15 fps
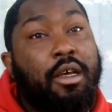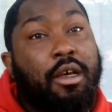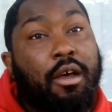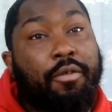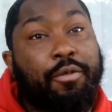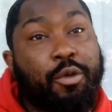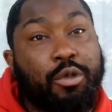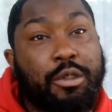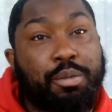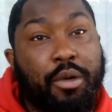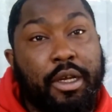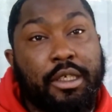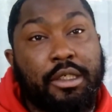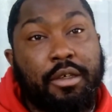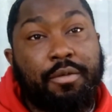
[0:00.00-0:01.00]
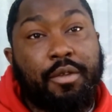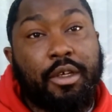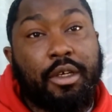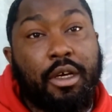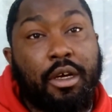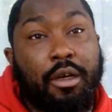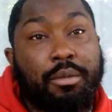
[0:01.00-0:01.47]
a few sprays of the
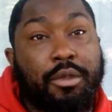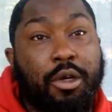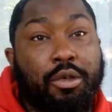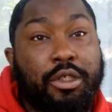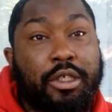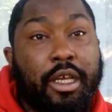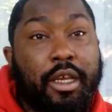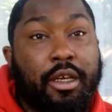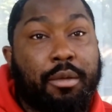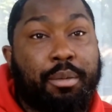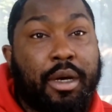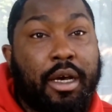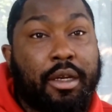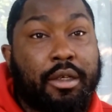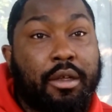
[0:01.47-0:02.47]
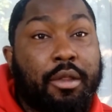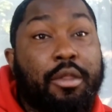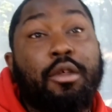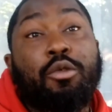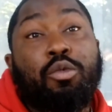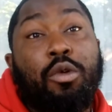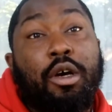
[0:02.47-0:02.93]
Dolce & Gabbana,
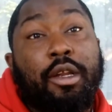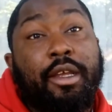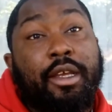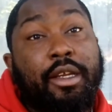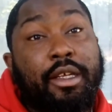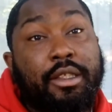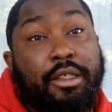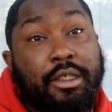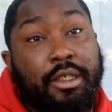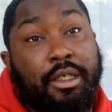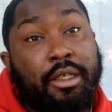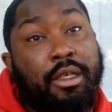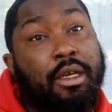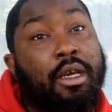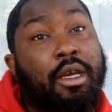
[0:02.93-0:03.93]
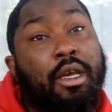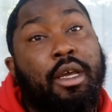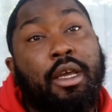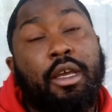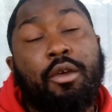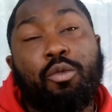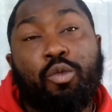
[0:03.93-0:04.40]
the One EDT,
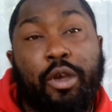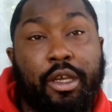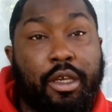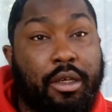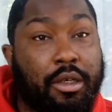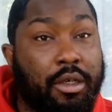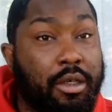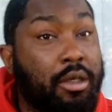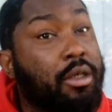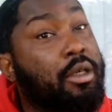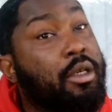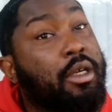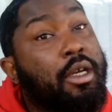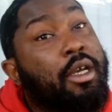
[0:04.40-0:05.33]
and Wicked Good.